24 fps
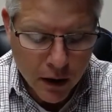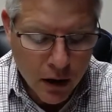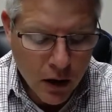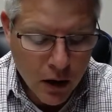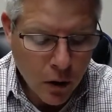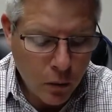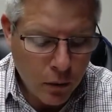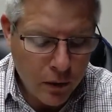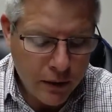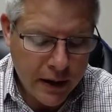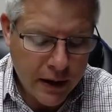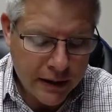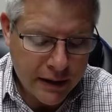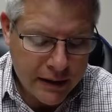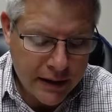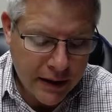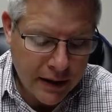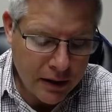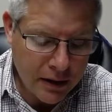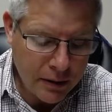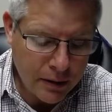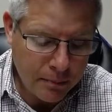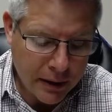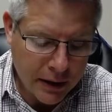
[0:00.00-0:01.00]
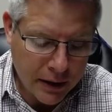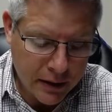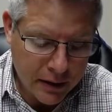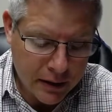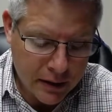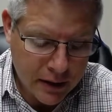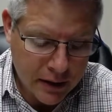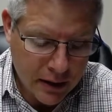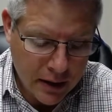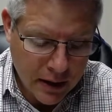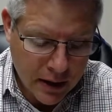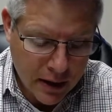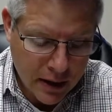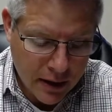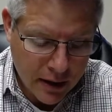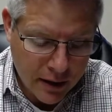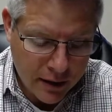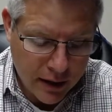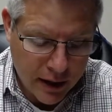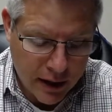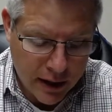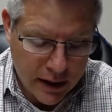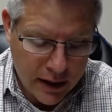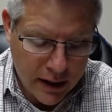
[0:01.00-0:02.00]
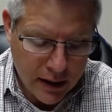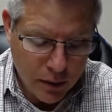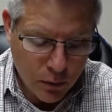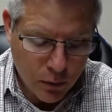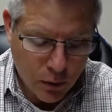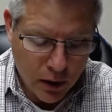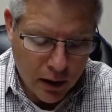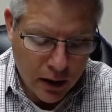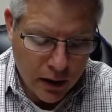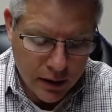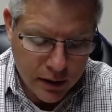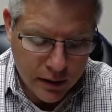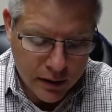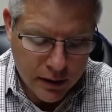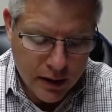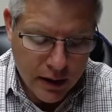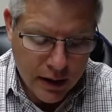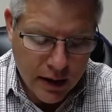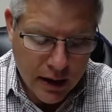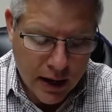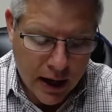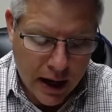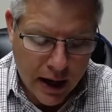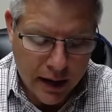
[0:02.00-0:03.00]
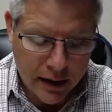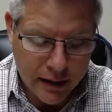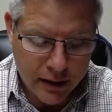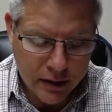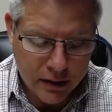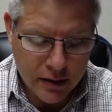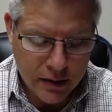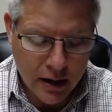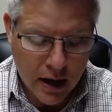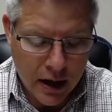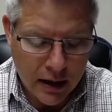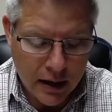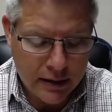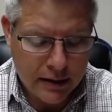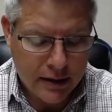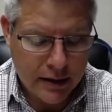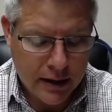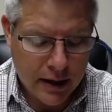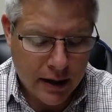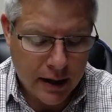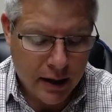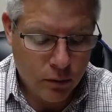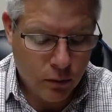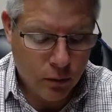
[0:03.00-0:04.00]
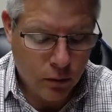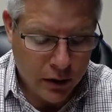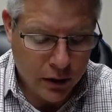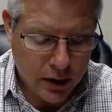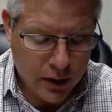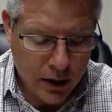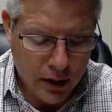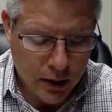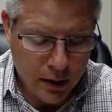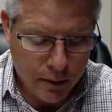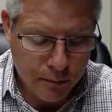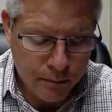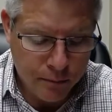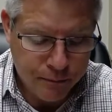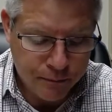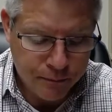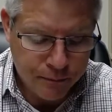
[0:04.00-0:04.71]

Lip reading: When they see the beast, that he was and is not and will come.